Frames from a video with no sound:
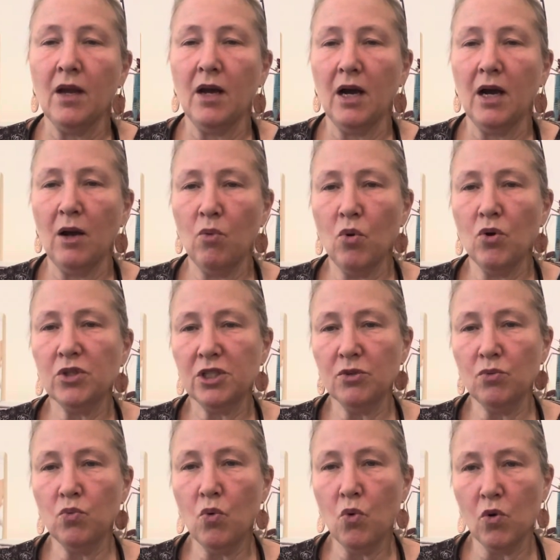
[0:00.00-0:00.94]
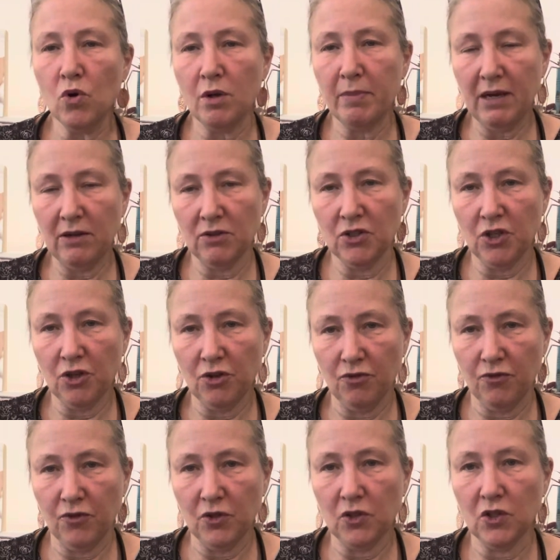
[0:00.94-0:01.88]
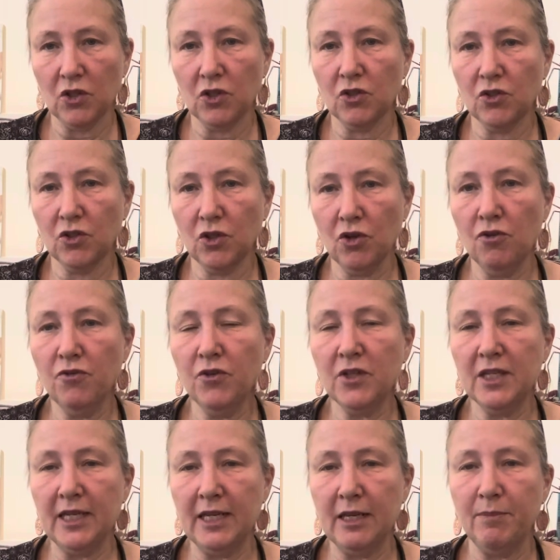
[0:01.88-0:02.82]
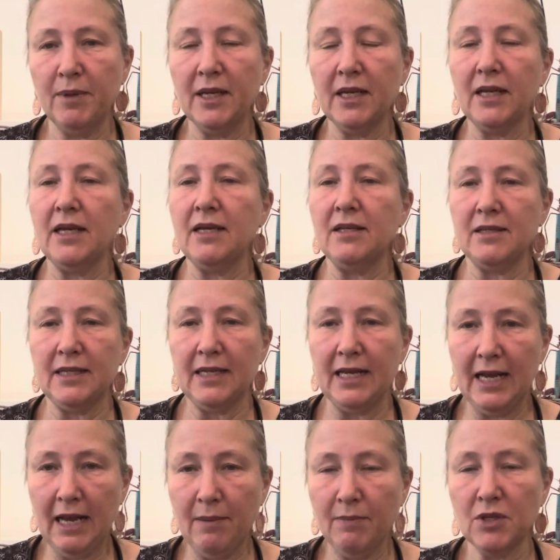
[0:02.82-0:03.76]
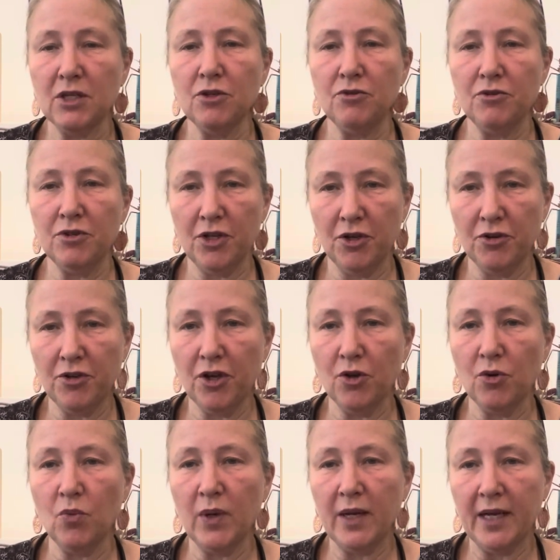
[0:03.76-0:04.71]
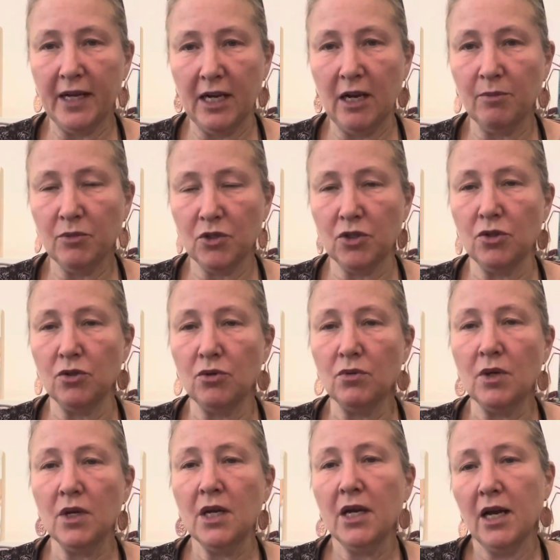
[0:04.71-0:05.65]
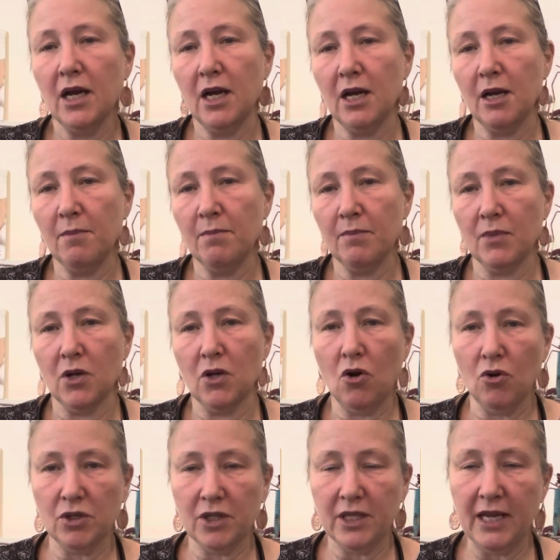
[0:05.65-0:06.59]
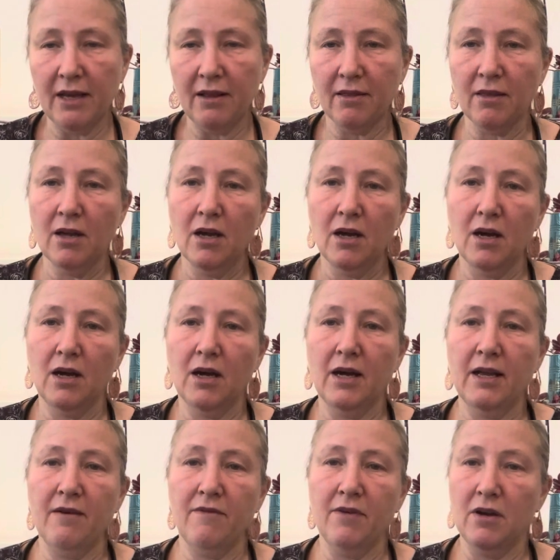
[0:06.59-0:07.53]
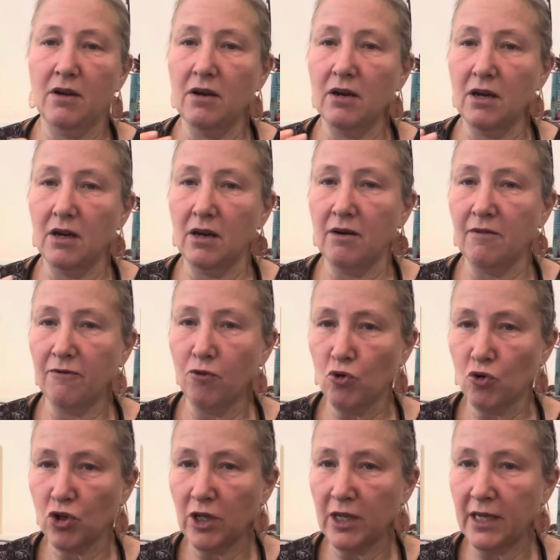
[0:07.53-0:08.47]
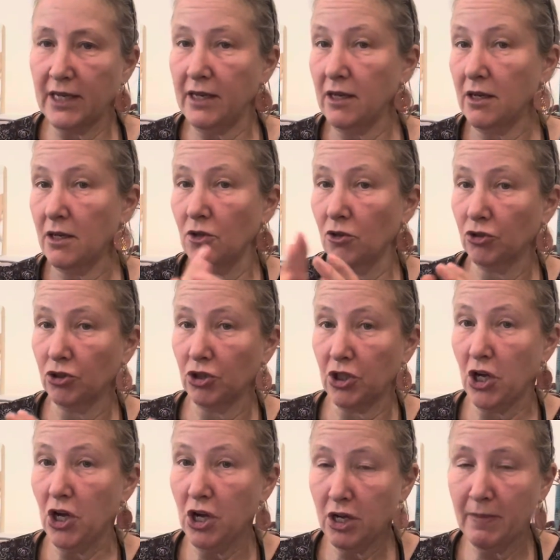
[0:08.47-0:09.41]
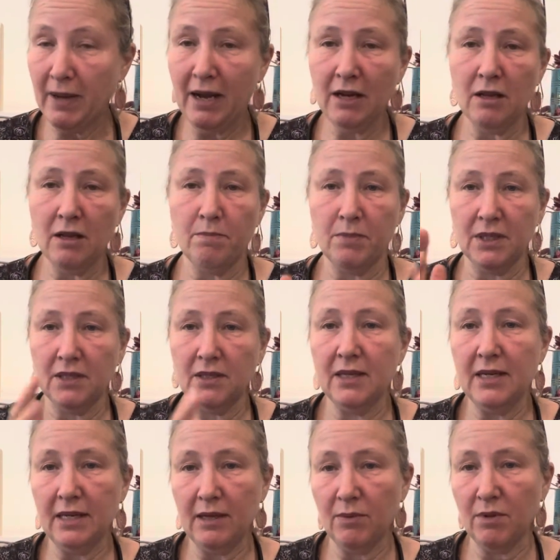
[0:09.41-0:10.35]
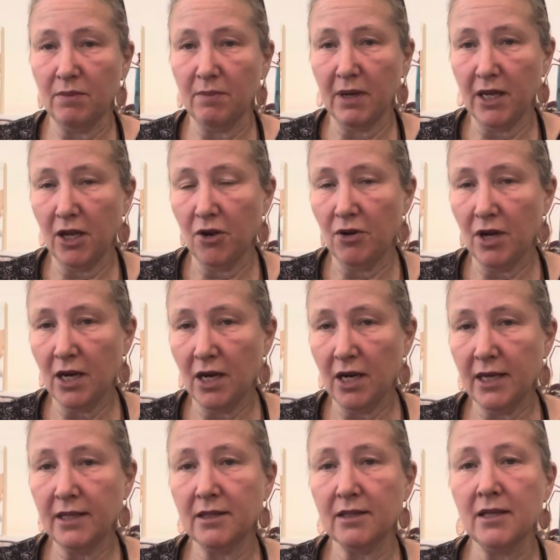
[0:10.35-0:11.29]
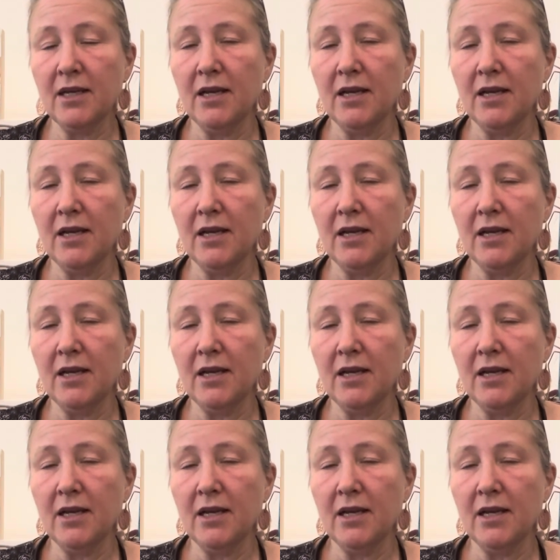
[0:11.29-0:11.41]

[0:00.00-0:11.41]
I wanted to warn about sofas. Sofa sleeping is an absolute no-no when it comes to cot death. I have unfortunately not just heard about it but seen it with my own eyes.